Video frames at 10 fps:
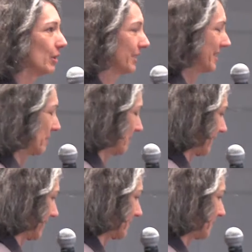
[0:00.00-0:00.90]
looked at
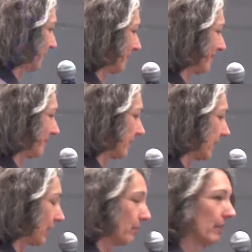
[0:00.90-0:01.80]
me,
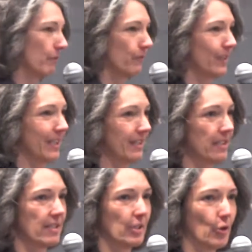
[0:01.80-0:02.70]
and I will never forget
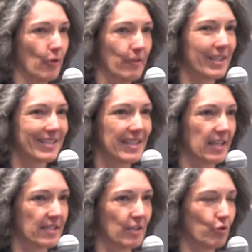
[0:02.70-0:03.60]
this, in her thick
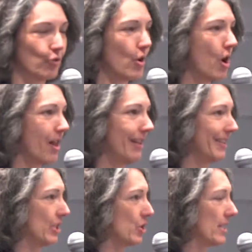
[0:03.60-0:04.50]
Texas
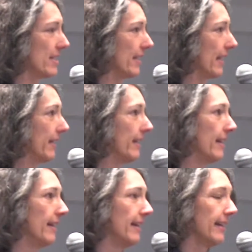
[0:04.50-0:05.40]
drawl, and she said,
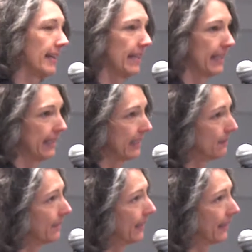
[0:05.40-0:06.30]
honey,
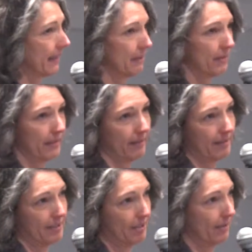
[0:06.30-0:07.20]
you can't go there
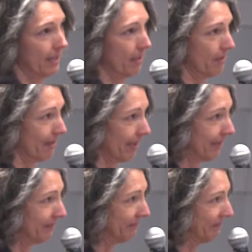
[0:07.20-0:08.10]
because you're a
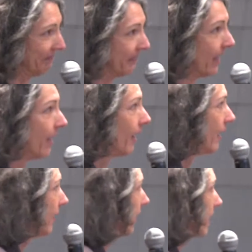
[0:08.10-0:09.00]
girl.
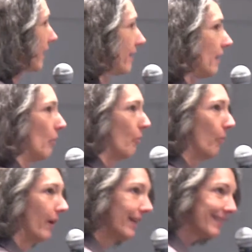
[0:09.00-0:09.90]
And I thought,
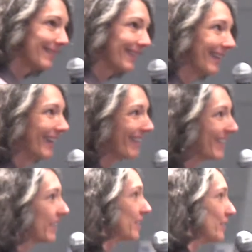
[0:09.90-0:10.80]
what?
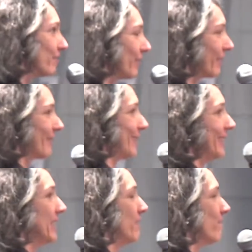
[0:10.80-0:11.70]
You got this
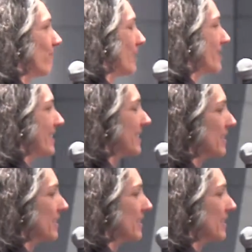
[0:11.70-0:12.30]
federally funded